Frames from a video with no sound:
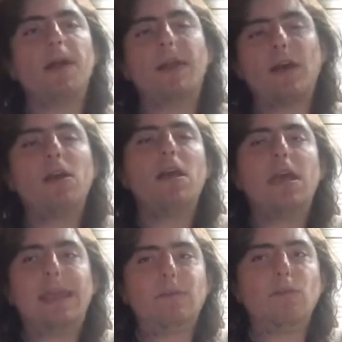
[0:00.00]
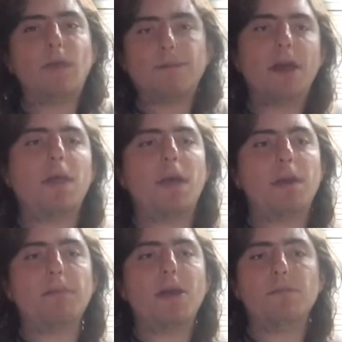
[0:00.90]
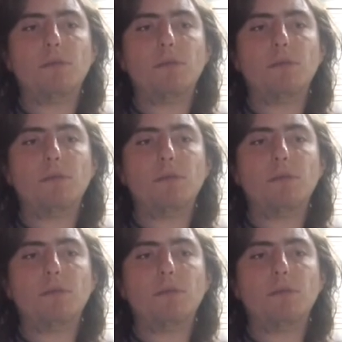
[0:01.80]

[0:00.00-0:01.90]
I thought it was way better, a better